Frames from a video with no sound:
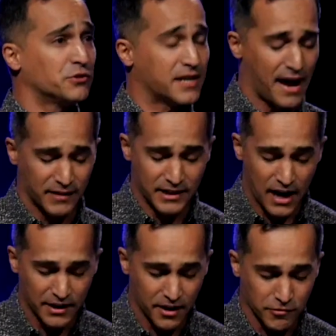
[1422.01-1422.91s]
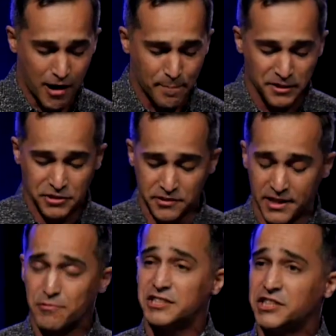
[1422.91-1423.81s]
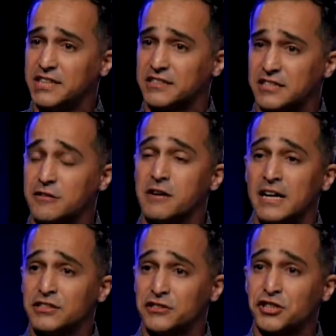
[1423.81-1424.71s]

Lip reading: and have another opportunity with Jesus to